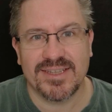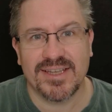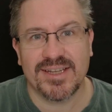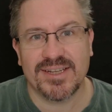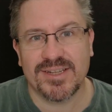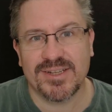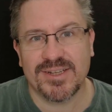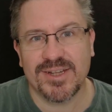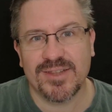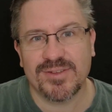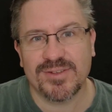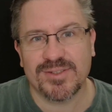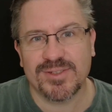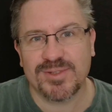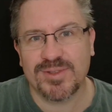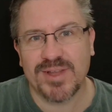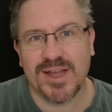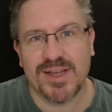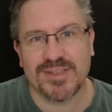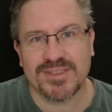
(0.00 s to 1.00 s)
Yet another
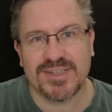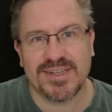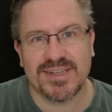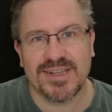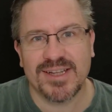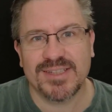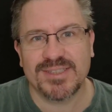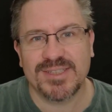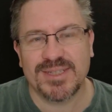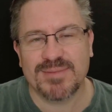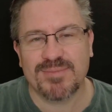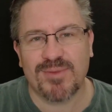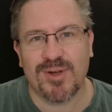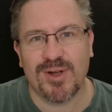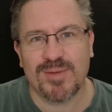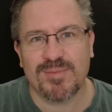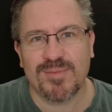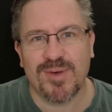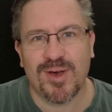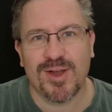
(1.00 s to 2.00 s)
2019
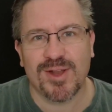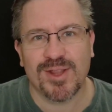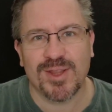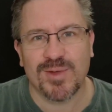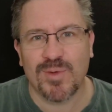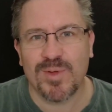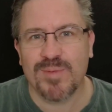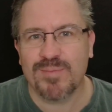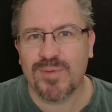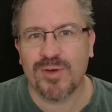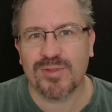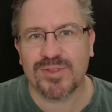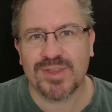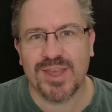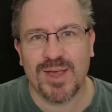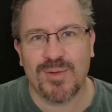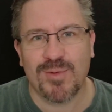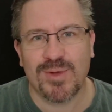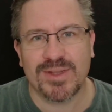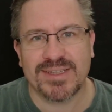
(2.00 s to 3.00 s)
Martin model that we
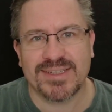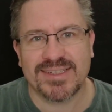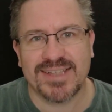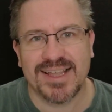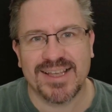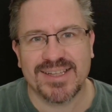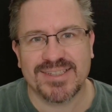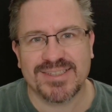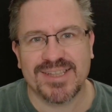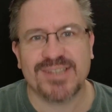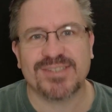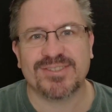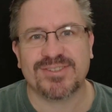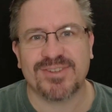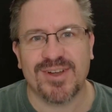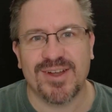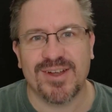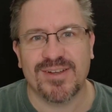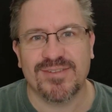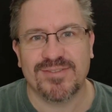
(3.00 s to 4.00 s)
both can't wait to take a
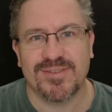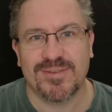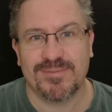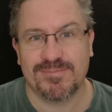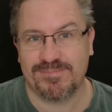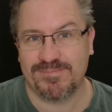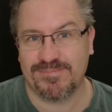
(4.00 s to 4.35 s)
test drive.